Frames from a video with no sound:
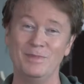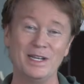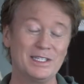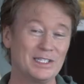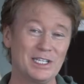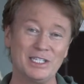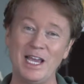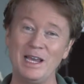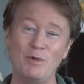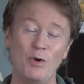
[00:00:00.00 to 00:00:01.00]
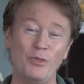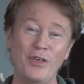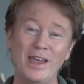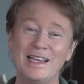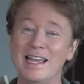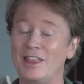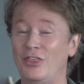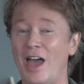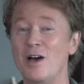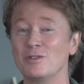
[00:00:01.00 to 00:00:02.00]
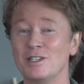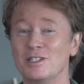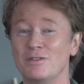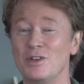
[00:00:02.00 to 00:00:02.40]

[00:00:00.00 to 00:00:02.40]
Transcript: But it's the same old thing. It's thousands of